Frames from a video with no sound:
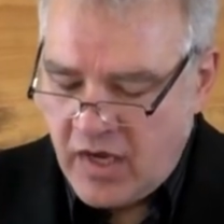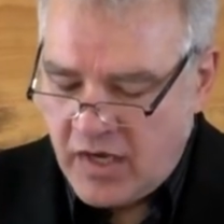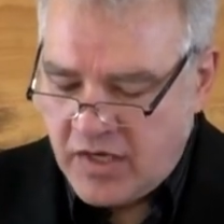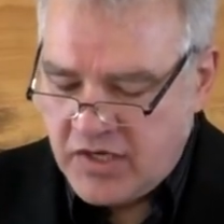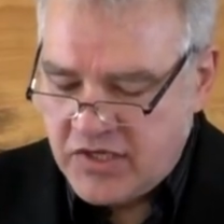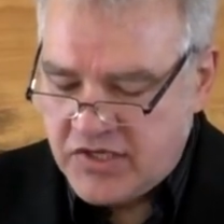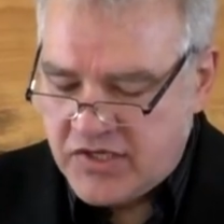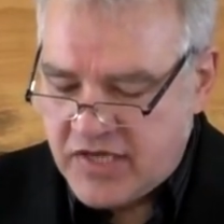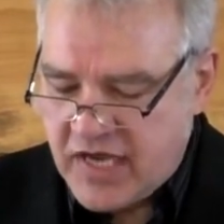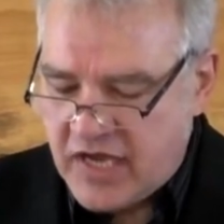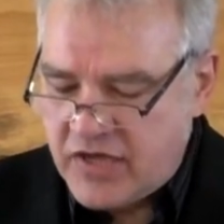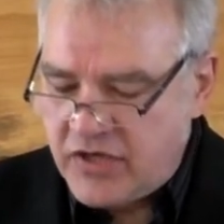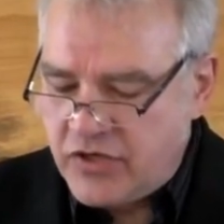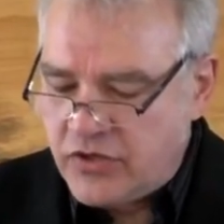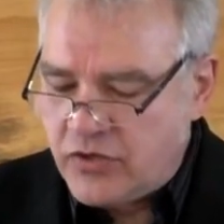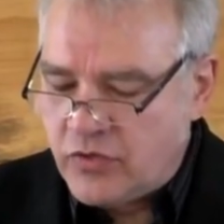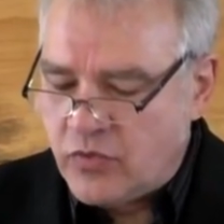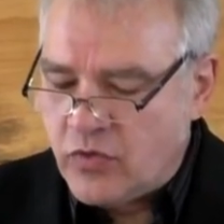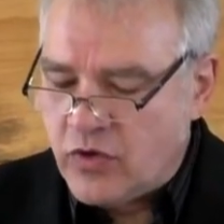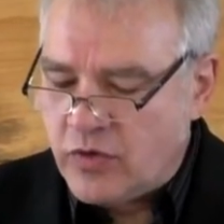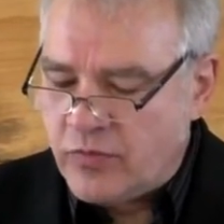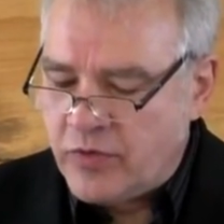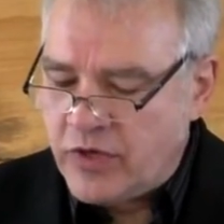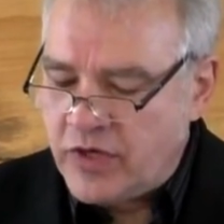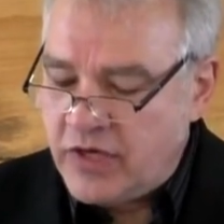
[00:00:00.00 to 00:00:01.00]
And he said to
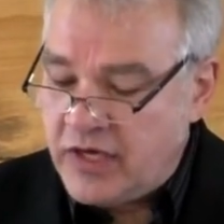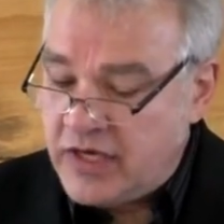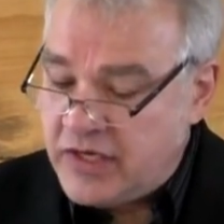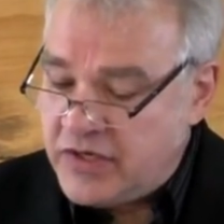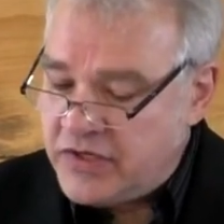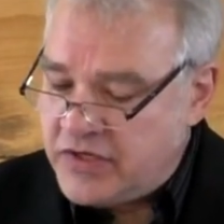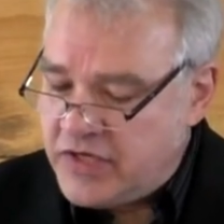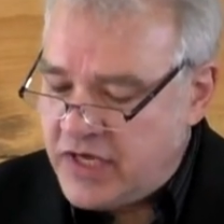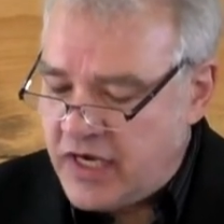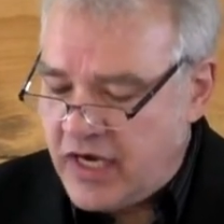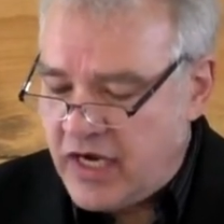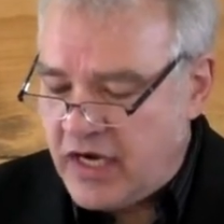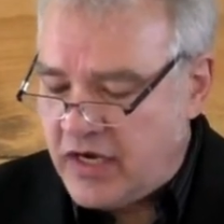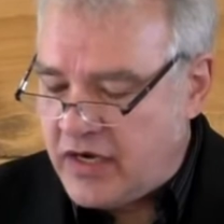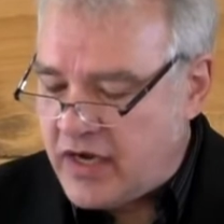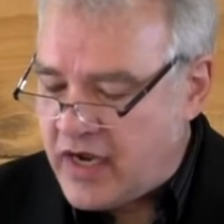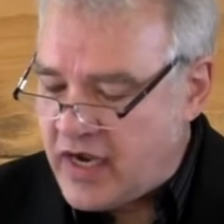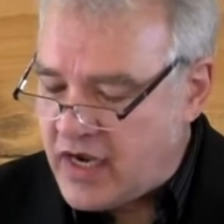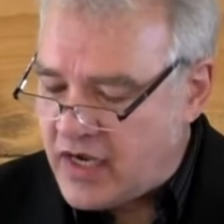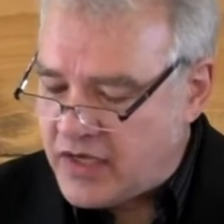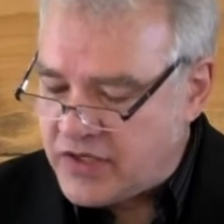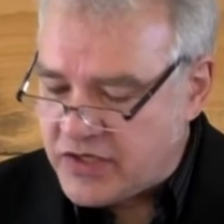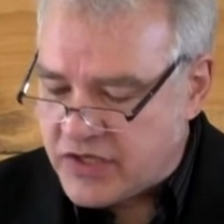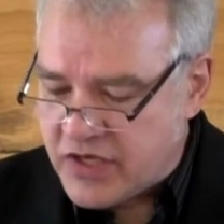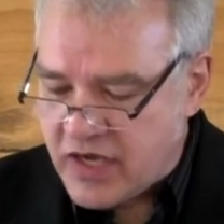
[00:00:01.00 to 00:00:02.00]
the woman, Indeed,
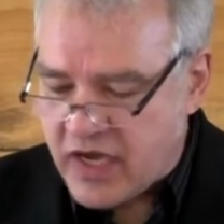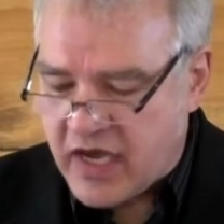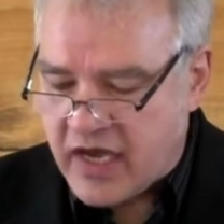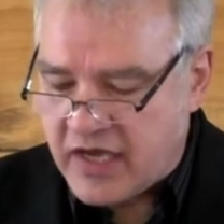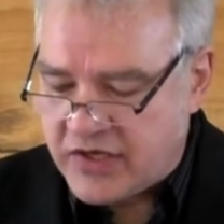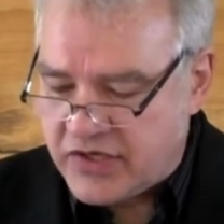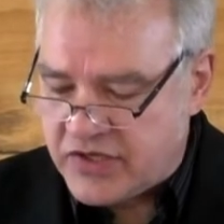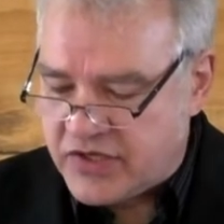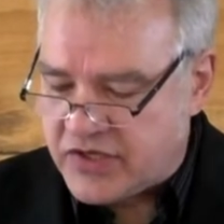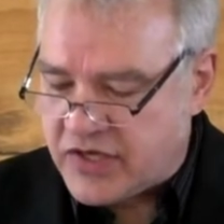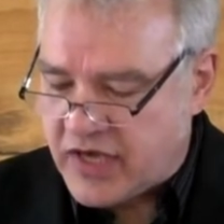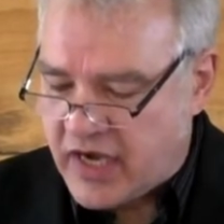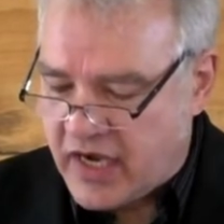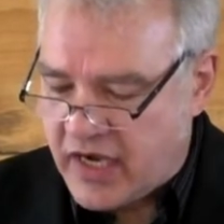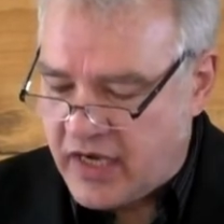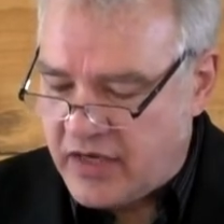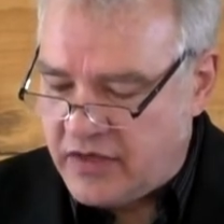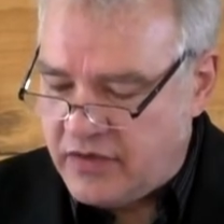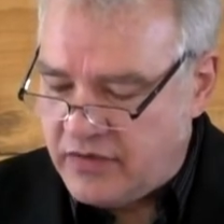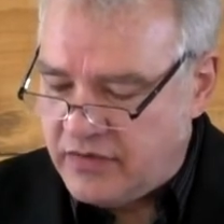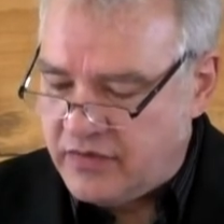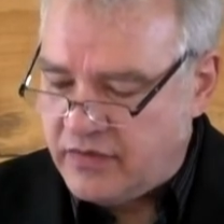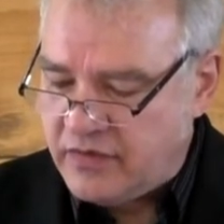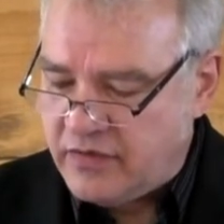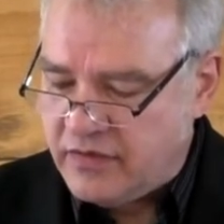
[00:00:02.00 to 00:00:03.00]
has God
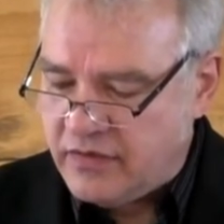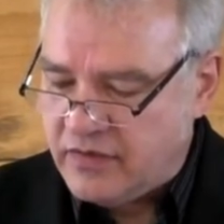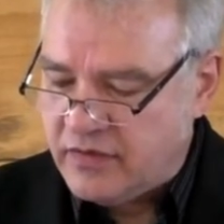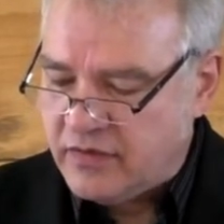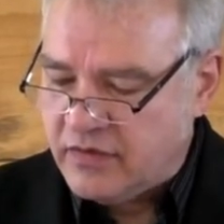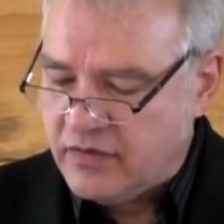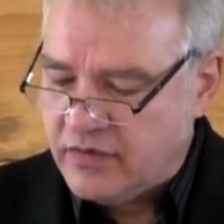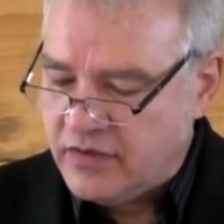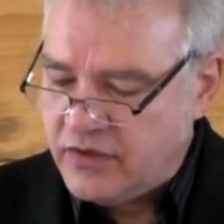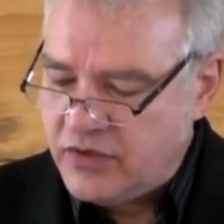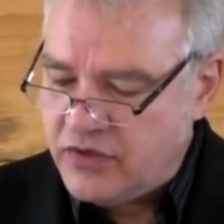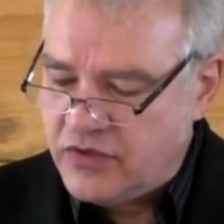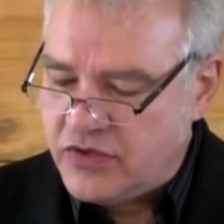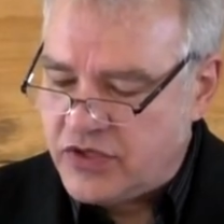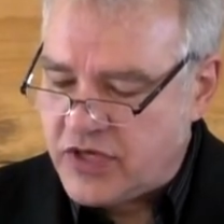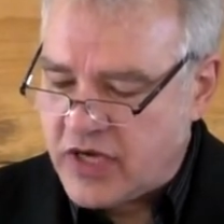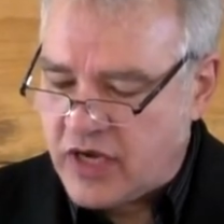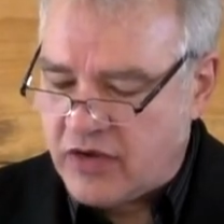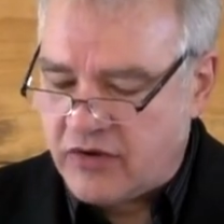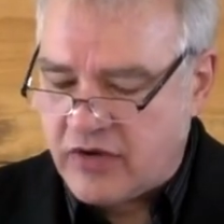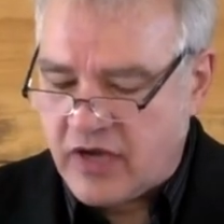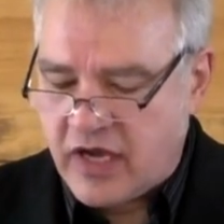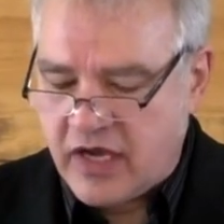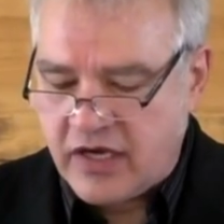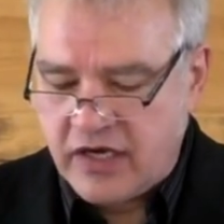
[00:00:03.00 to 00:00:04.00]
said, You
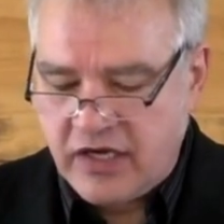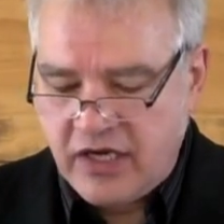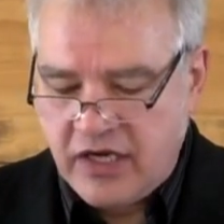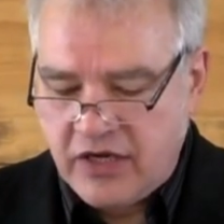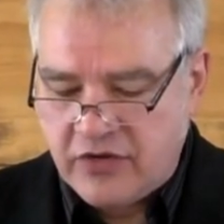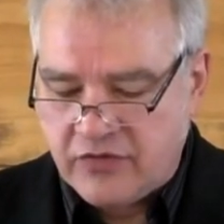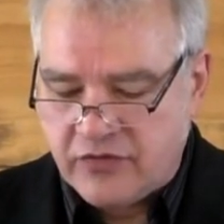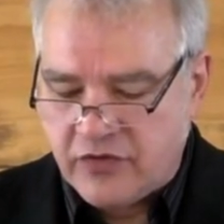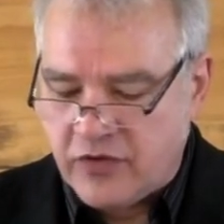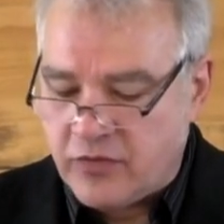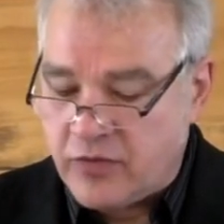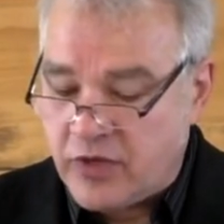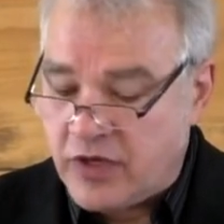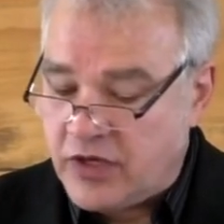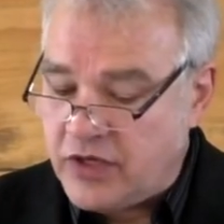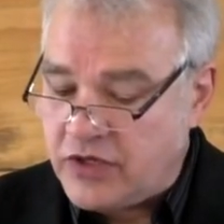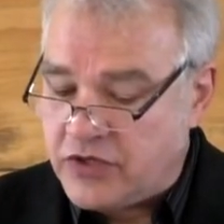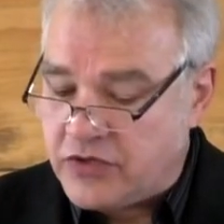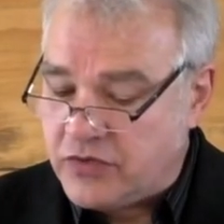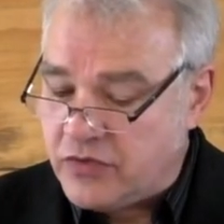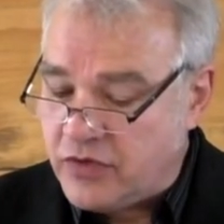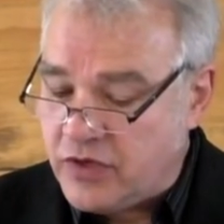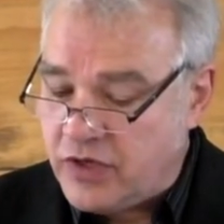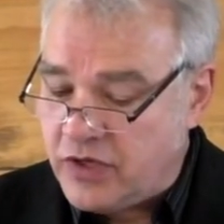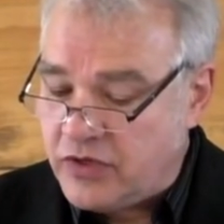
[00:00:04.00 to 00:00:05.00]
shall not eat from
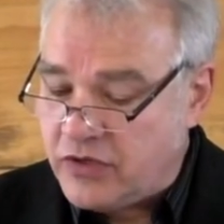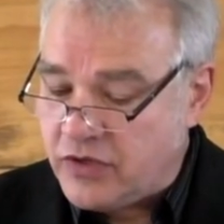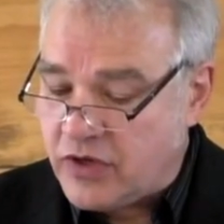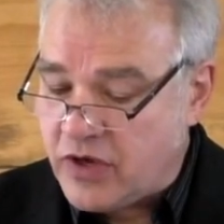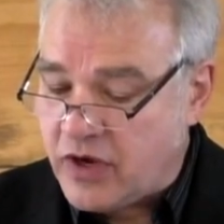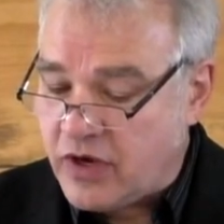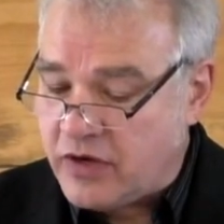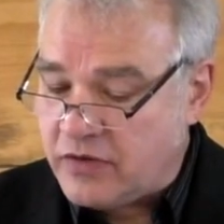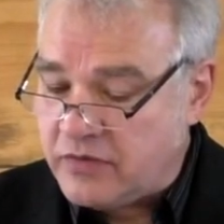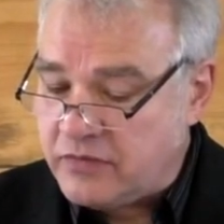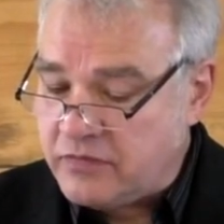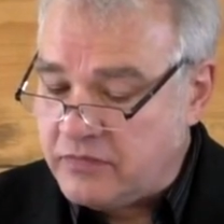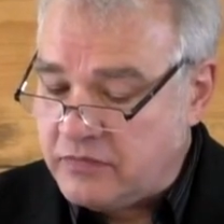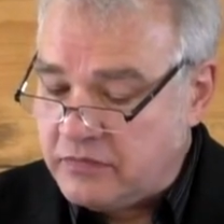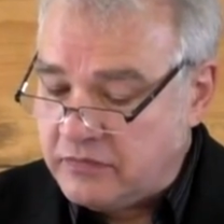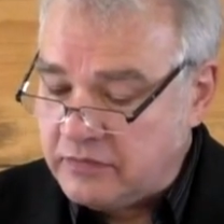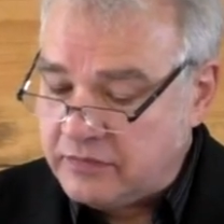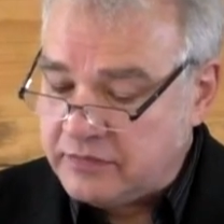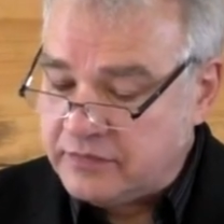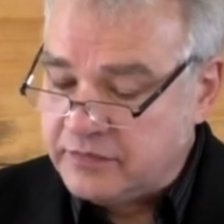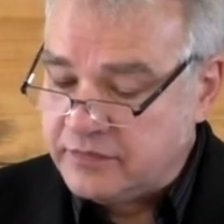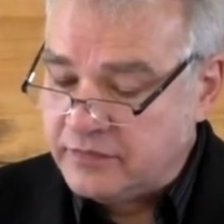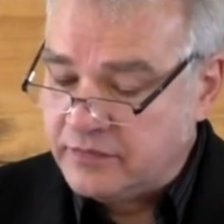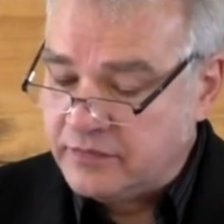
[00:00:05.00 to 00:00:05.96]
any tree in the garden?